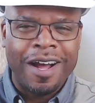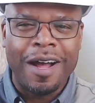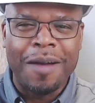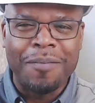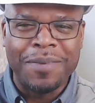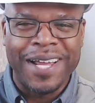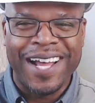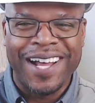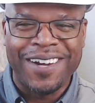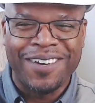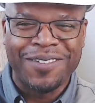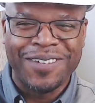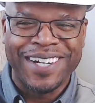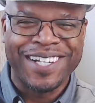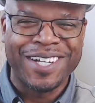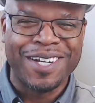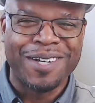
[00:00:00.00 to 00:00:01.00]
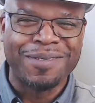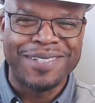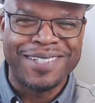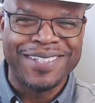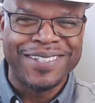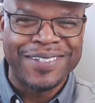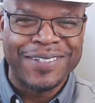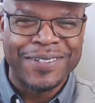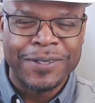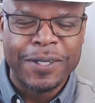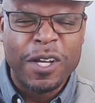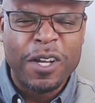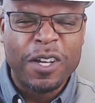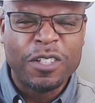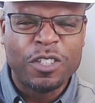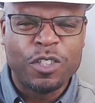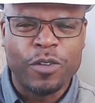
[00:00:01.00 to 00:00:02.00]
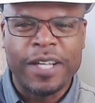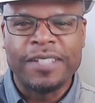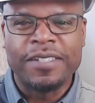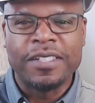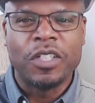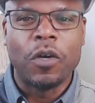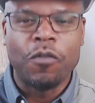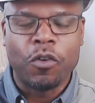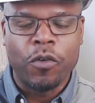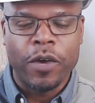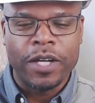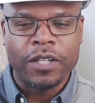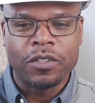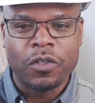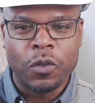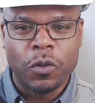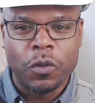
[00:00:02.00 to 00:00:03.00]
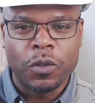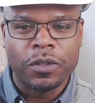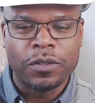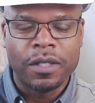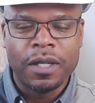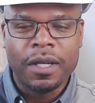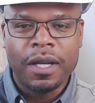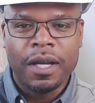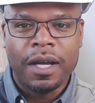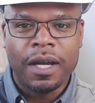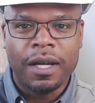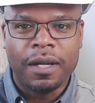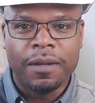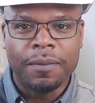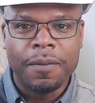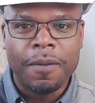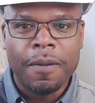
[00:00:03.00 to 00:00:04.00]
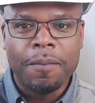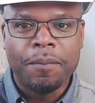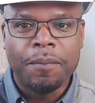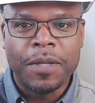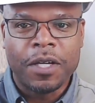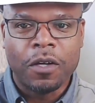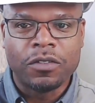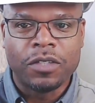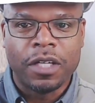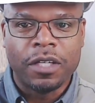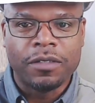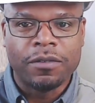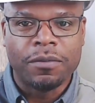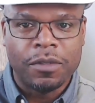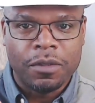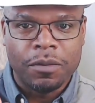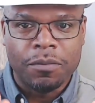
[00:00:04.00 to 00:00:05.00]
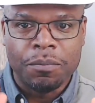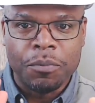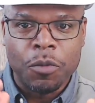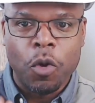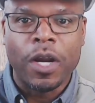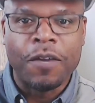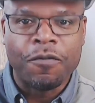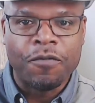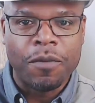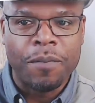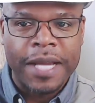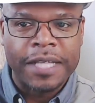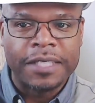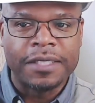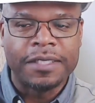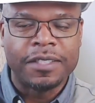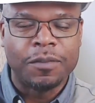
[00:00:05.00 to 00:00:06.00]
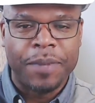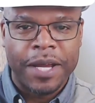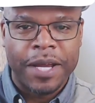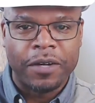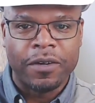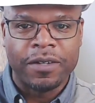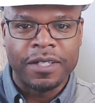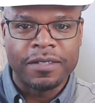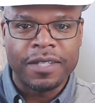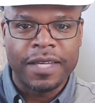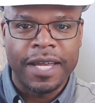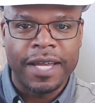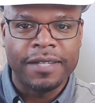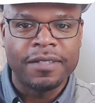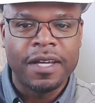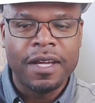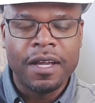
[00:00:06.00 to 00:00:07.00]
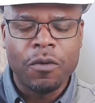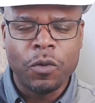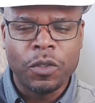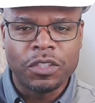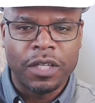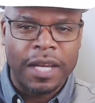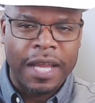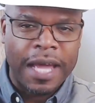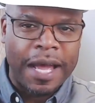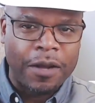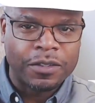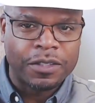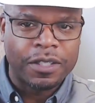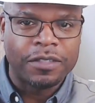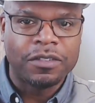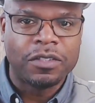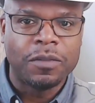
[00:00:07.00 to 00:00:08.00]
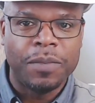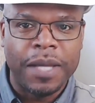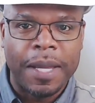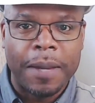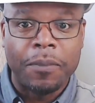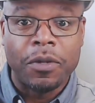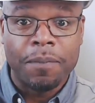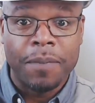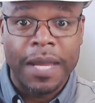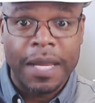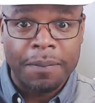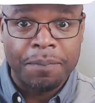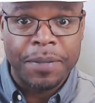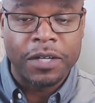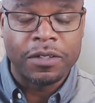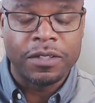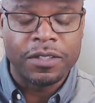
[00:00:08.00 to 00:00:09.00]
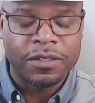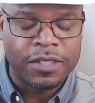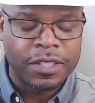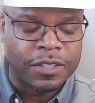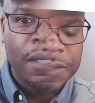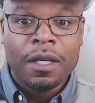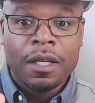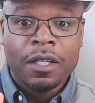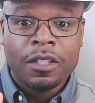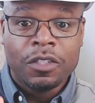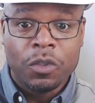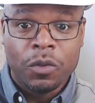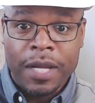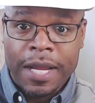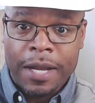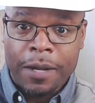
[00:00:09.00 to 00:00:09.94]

down when it comes to stressing over credit scores, because there's more information is better in this case, which allows us to be able to make better decisions. So now,